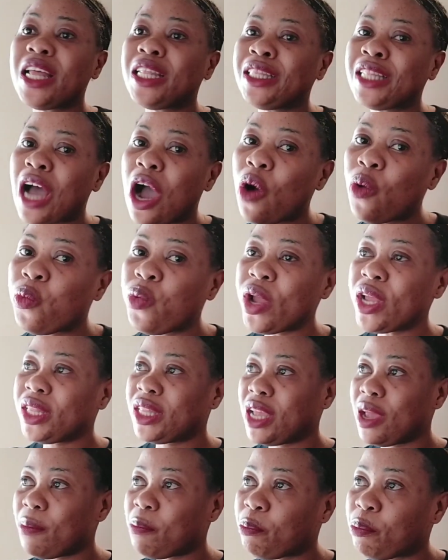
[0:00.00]
Now we
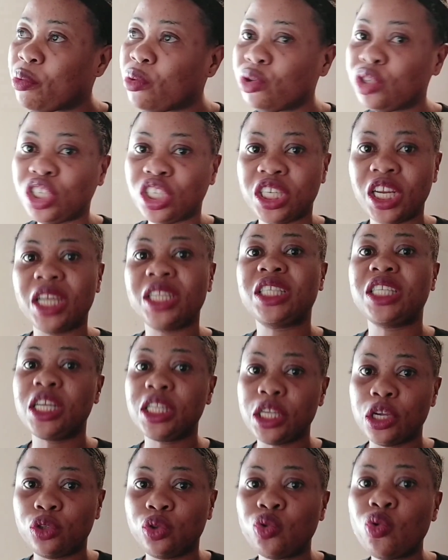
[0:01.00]
they push they
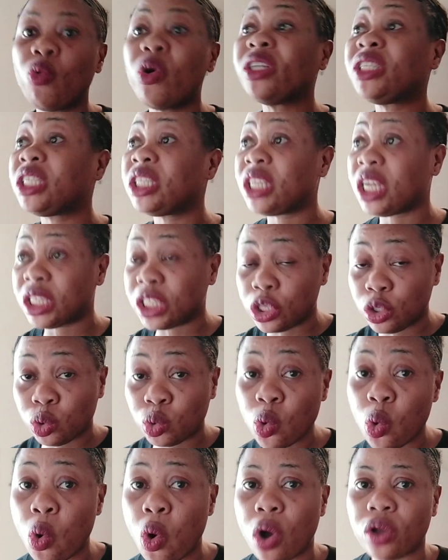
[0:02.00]
tell they do what that they
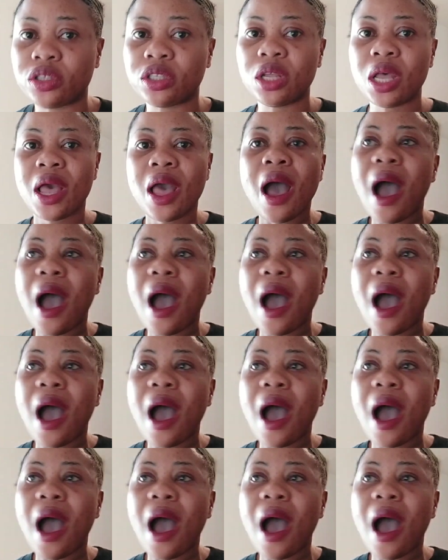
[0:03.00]
do us.